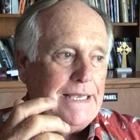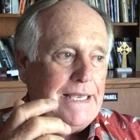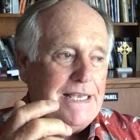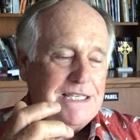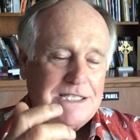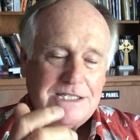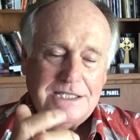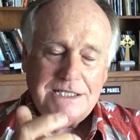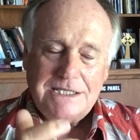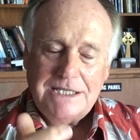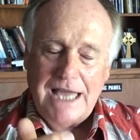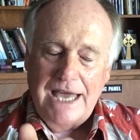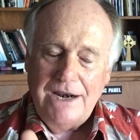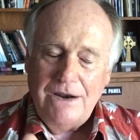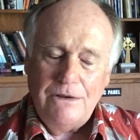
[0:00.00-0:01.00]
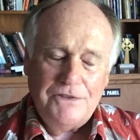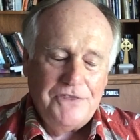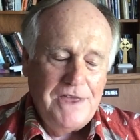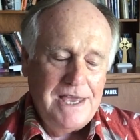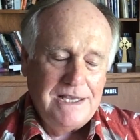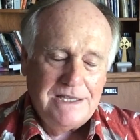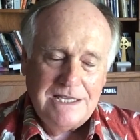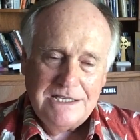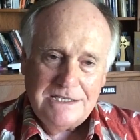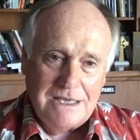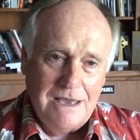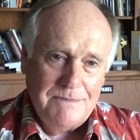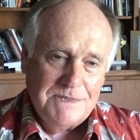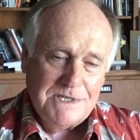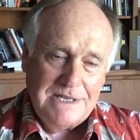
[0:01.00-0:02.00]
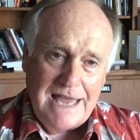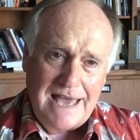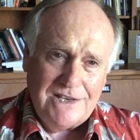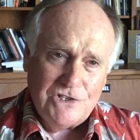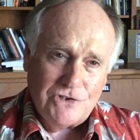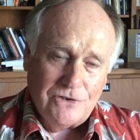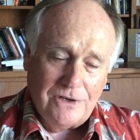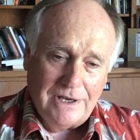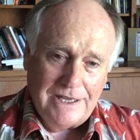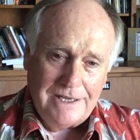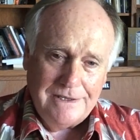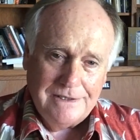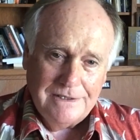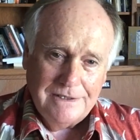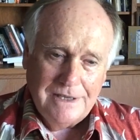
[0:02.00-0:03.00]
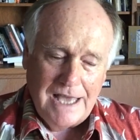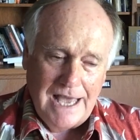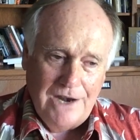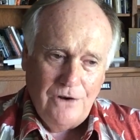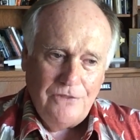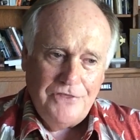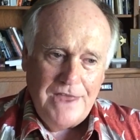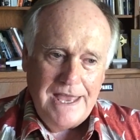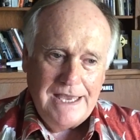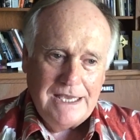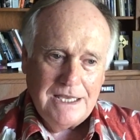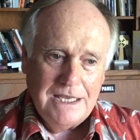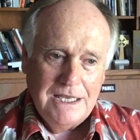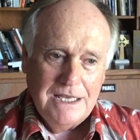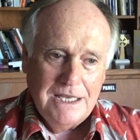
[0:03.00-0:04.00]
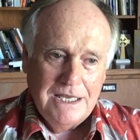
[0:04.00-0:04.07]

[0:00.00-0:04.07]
I don't think this comes naturally. I don't think